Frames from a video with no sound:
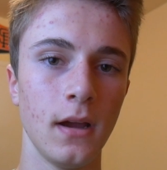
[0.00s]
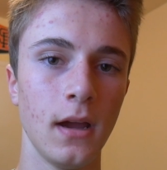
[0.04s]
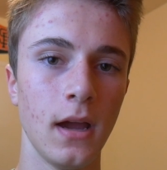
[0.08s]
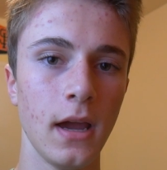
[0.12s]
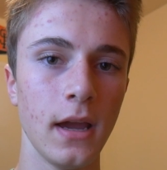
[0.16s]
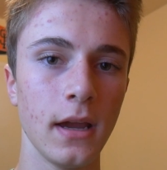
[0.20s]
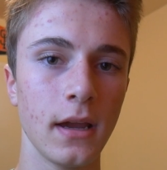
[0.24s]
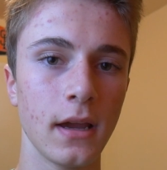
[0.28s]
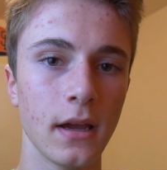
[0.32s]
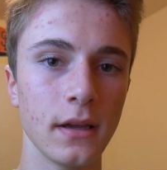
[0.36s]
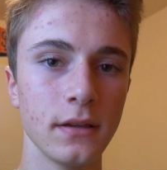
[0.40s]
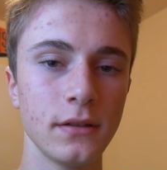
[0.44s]

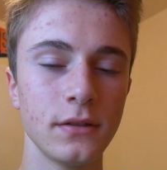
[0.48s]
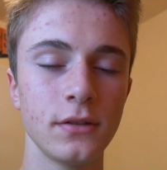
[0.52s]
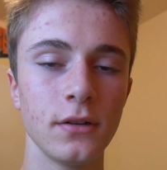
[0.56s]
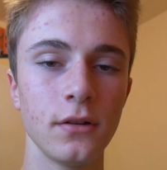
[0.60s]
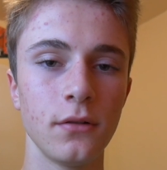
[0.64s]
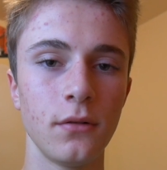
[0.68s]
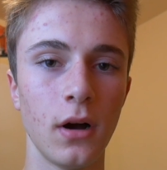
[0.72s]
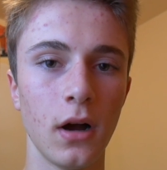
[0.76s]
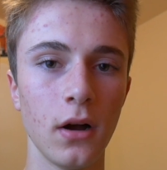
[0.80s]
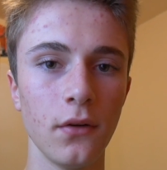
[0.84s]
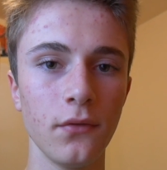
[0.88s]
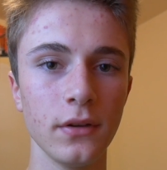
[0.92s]
Hey guys,
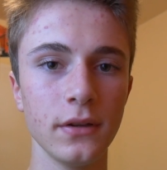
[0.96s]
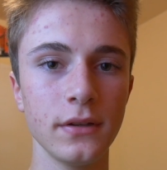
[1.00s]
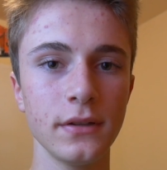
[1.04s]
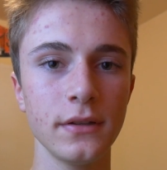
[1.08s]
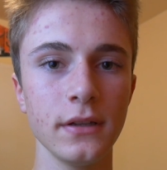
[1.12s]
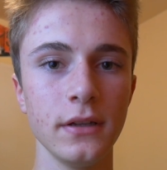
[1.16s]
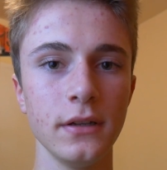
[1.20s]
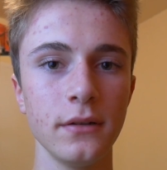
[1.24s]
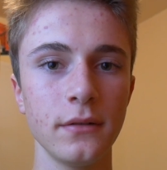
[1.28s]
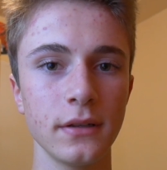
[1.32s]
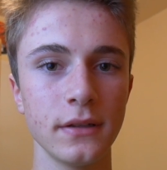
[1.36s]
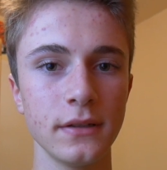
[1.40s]
so
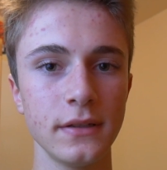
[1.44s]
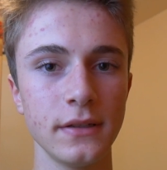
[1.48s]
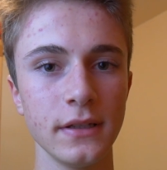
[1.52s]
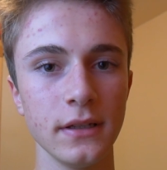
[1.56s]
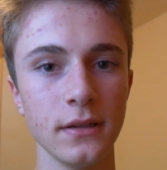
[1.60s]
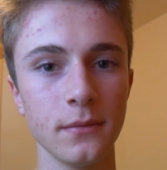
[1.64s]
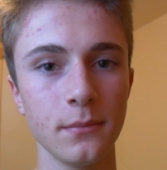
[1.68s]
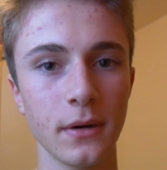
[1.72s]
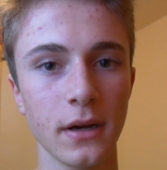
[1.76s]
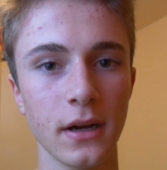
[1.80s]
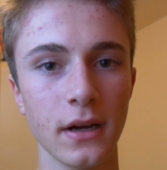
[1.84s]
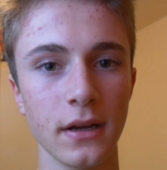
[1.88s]
obviously you can
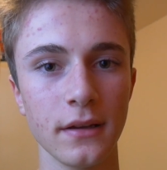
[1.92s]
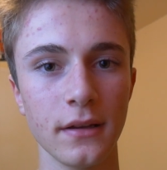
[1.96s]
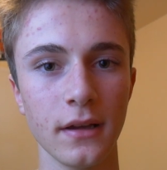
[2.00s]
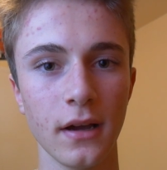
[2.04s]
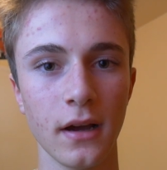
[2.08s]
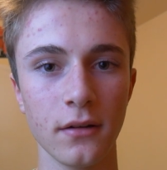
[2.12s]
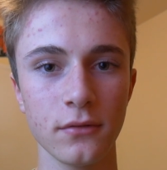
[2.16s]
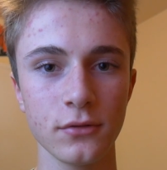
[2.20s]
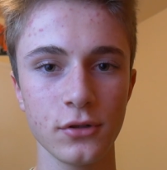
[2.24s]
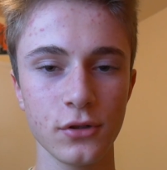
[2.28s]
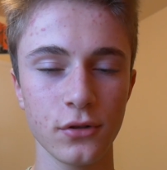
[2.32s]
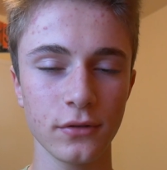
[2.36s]
see by
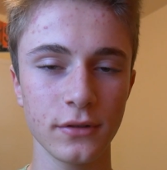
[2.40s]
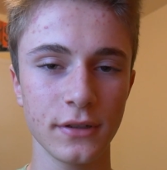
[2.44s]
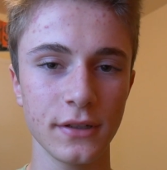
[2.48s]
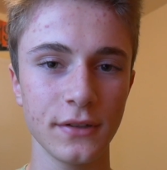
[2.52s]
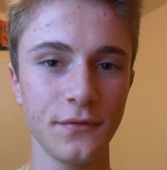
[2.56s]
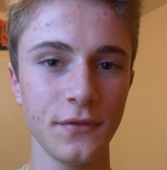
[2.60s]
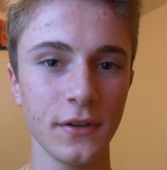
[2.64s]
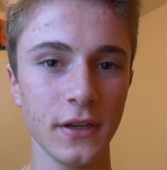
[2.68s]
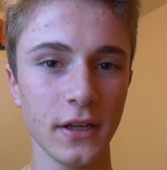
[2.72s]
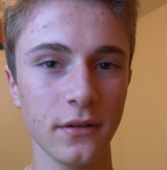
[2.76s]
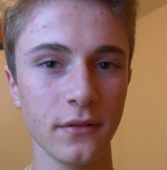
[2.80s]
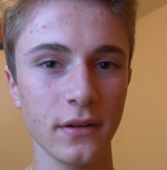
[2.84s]
how short
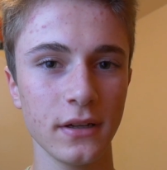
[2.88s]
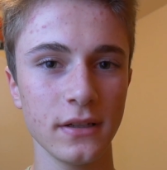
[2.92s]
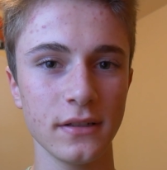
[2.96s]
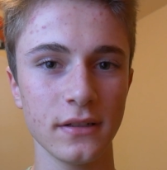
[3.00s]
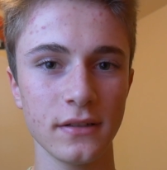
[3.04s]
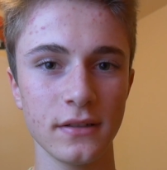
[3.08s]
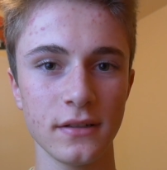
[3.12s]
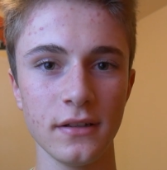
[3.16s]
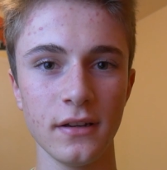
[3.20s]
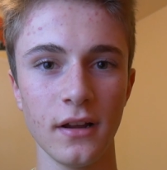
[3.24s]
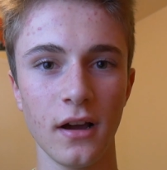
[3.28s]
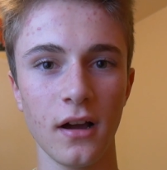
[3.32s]
this video is,
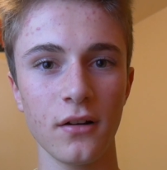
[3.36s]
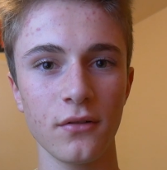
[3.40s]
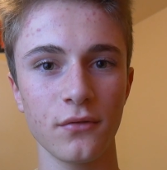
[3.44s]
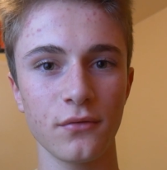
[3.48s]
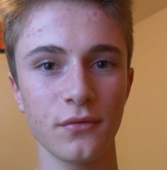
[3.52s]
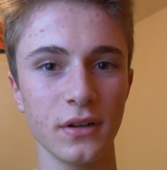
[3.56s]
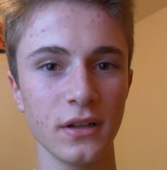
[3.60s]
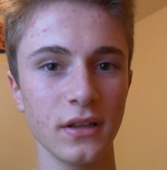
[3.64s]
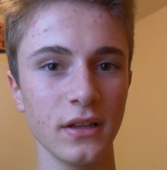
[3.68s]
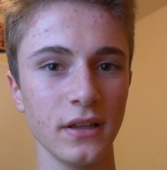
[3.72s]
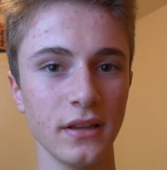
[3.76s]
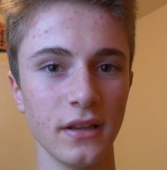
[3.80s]
it's not
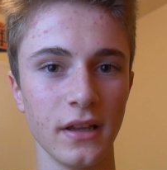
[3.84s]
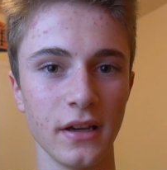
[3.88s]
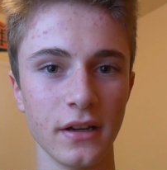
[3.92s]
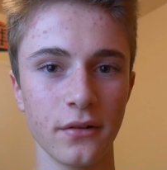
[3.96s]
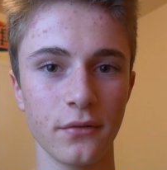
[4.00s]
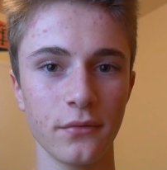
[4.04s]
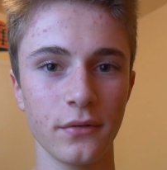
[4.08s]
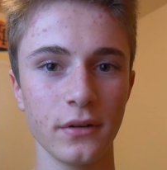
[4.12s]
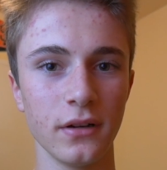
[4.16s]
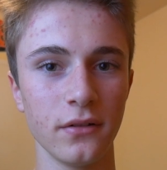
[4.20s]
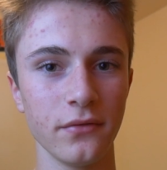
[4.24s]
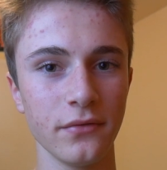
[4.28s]
really like
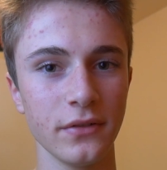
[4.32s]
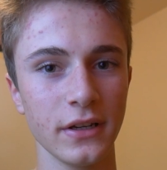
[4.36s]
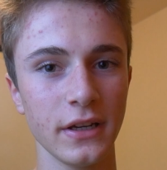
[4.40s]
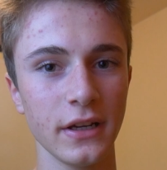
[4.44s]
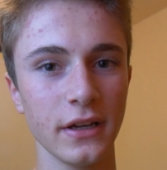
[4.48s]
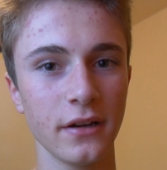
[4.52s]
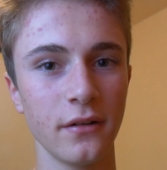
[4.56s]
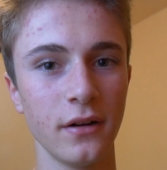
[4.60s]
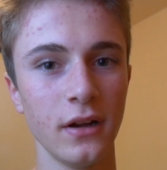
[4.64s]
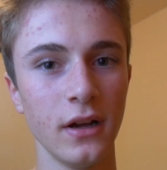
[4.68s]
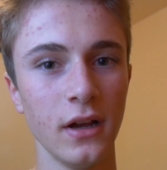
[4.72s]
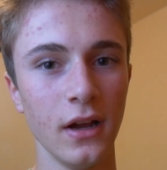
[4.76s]
a real
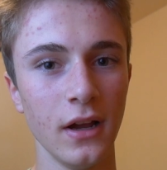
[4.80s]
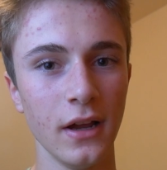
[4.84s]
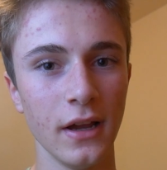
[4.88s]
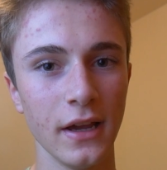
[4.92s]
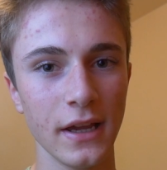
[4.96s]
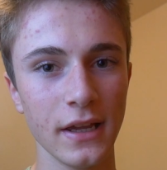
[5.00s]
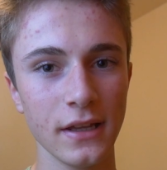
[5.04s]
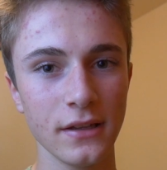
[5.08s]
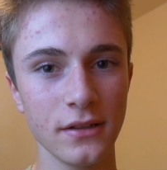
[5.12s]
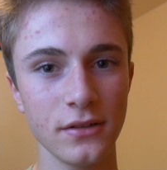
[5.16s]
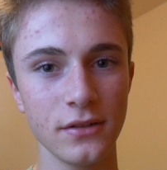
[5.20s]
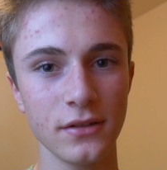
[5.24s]
video.
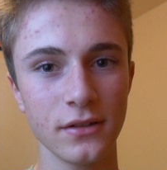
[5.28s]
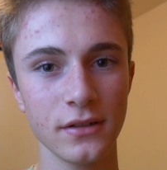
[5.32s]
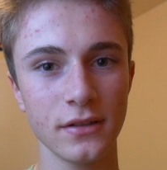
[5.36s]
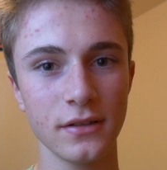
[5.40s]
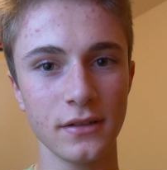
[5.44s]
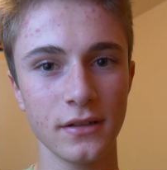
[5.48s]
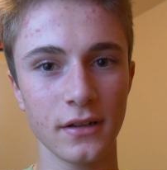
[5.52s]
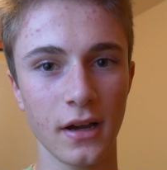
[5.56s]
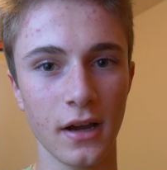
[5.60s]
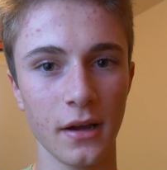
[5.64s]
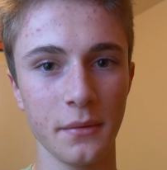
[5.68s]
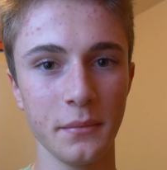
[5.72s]
It's
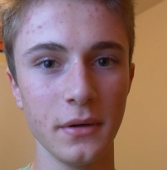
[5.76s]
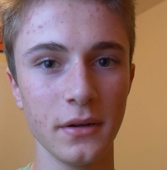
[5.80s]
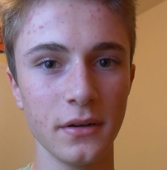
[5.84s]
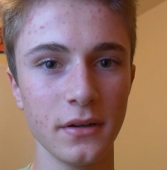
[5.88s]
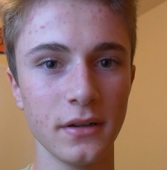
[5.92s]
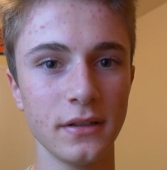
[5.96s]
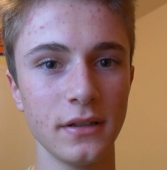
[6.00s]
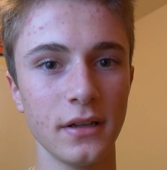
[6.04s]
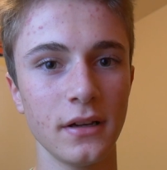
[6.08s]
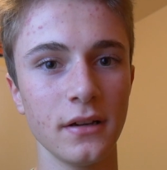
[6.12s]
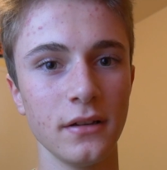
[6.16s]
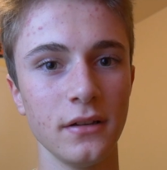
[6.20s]
just, I'm here
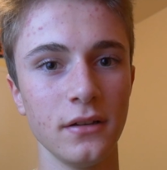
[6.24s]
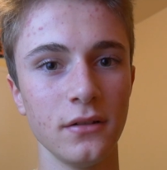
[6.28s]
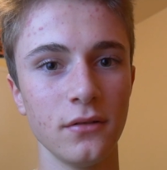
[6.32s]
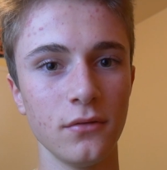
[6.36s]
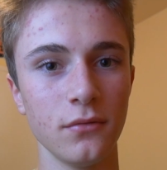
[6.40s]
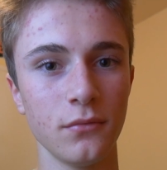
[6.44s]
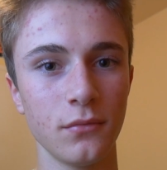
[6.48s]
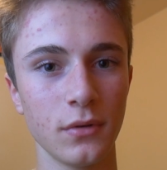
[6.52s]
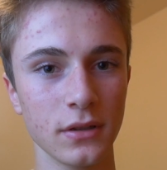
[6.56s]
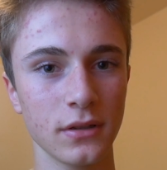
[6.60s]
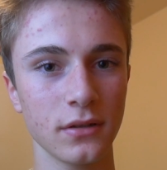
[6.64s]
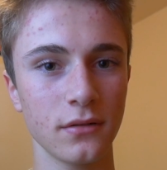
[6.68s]
to tell
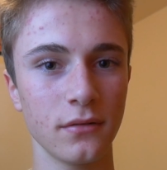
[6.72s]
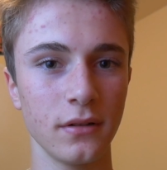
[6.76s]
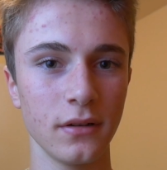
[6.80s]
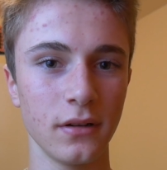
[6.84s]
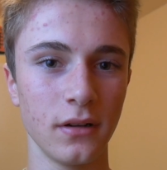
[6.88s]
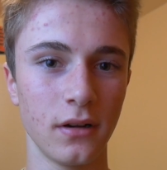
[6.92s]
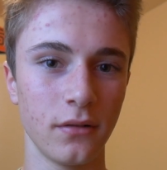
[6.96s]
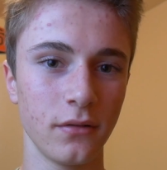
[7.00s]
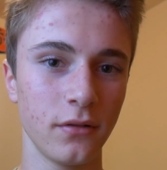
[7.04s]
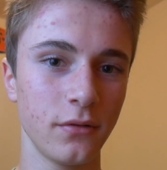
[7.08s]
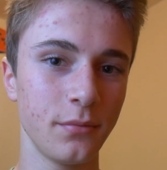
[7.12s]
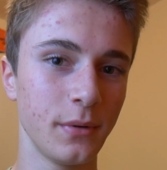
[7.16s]
you what's
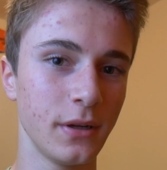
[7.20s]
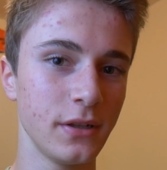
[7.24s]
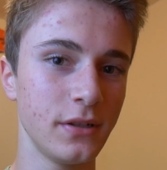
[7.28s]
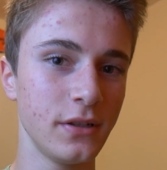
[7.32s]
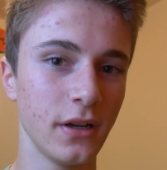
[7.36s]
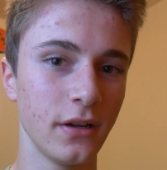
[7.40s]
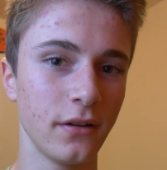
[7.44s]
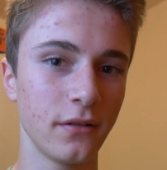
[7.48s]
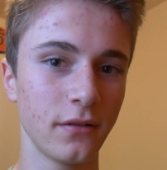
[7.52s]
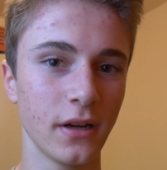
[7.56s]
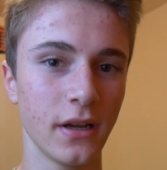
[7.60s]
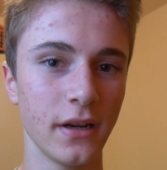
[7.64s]
going on with my
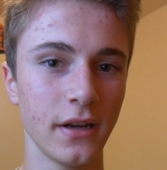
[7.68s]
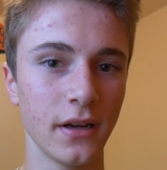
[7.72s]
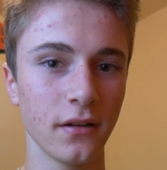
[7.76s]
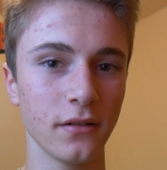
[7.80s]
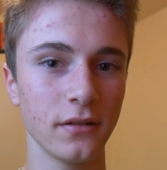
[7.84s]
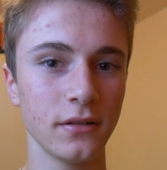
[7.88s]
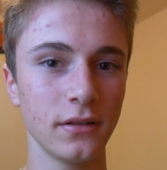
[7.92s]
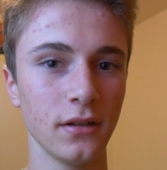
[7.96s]
channel right now.